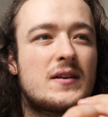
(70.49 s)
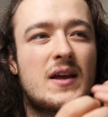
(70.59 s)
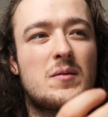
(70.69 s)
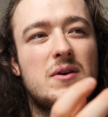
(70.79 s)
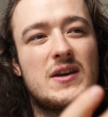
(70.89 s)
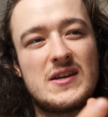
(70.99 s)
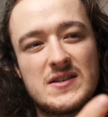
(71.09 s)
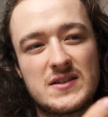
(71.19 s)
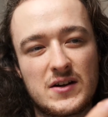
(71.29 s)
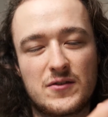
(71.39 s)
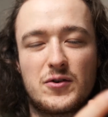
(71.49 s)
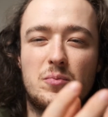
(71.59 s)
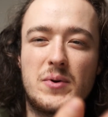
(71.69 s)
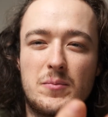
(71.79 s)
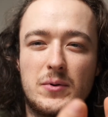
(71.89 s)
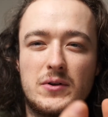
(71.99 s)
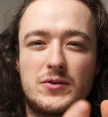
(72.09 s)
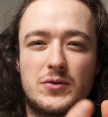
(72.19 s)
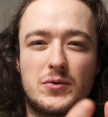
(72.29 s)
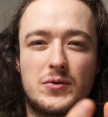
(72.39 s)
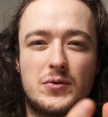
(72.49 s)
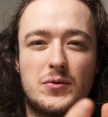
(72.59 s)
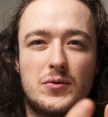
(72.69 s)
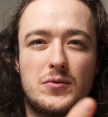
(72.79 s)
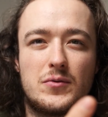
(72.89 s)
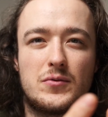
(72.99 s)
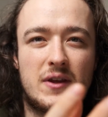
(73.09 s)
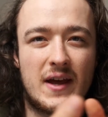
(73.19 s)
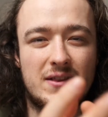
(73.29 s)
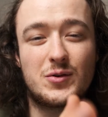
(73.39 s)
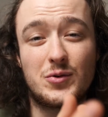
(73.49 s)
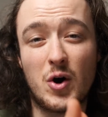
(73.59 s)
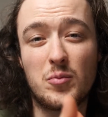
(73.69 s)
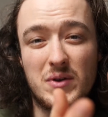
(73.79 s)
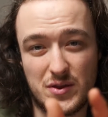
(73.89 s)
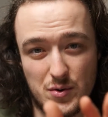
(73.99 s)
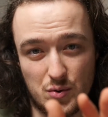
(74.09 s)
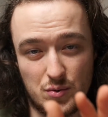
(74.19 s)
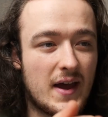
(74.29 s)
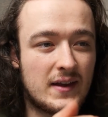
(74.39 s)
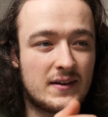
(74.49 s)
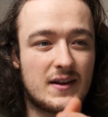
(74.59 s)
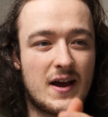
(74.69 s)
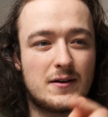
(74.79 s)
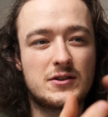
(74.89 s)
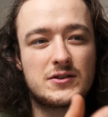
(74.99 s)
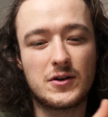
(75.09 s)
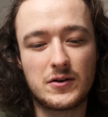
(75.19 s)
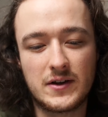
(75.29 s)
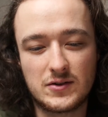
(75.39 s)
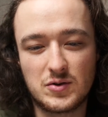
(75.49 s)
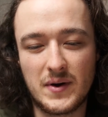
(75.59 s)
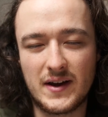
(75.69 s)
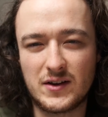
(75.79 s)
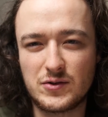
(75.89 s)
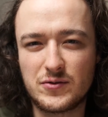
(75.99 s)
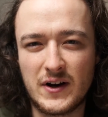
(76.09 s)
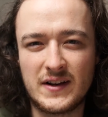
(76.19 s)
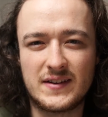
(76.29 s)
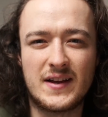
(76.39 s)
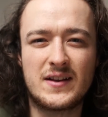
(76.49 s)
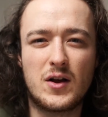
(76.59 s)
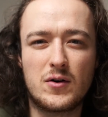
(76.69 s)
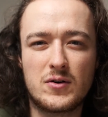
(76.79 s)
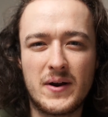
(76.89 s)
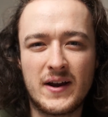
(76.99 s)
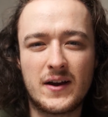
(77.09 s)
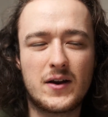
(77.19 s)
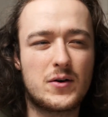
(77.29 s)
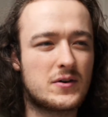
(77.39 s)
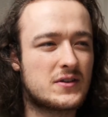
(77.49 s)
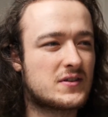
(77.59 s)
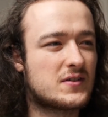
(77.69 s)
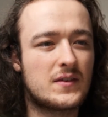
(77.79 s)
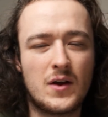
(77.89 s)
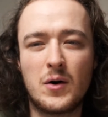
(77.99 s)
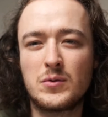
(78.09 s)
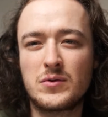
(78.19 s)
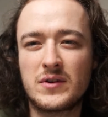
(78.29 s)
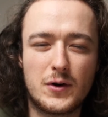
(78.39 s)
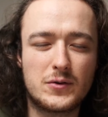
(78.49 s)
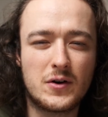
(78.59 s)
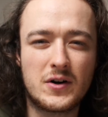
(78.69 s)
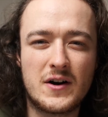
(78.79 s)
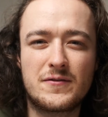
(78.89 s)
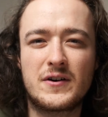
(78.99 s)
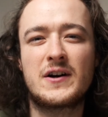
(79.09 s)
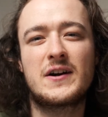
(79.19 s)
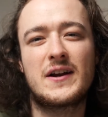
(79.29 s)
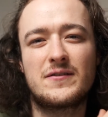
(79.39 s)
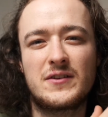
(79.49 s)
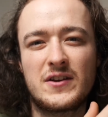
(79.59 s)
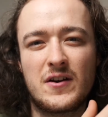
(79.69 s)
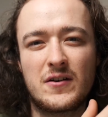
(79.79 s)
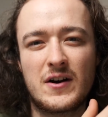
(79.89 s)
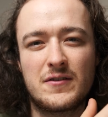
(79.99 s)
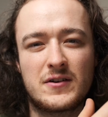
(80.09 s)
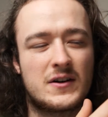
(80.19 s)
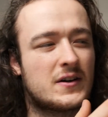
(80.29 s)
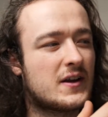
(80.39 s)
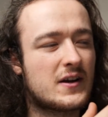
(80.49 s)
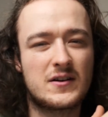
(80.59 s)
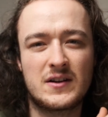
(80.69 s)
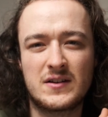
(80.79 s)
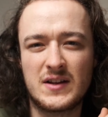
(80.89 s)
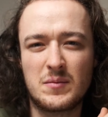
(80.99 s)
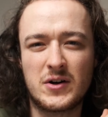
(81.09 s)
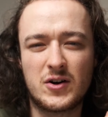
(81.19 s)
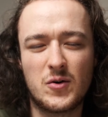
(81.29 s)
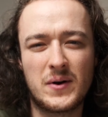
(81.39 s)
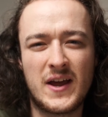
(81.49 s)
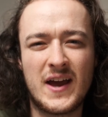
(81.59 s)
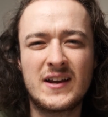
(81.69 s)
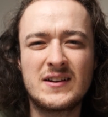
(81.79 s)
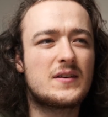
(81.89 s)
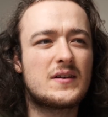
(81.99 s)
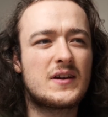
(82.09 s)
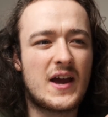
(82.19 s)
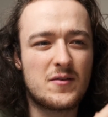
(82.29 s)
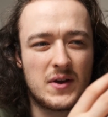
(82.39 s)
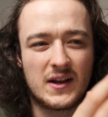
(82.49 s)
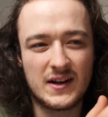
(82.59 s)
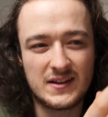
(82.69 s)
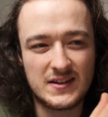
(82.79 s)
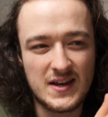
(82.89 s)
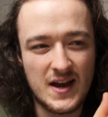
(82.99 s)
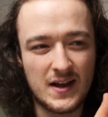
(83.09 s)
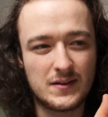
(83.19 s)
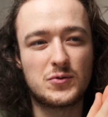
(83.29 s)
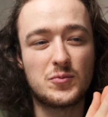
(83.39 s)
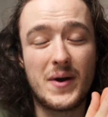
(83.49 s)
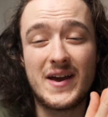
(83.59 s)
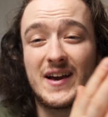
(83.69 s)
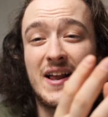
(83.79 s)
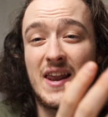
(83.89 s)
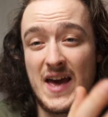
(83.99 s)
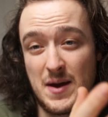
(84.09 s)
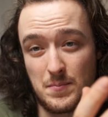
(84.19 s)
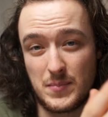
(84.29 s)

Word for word: that can be easier for people to get to know me through. And after talking to my good friend Daniel Overbeck, who is known photographer and videographer here in Denmark, Copenhagen, he gave me an idea to make a lamp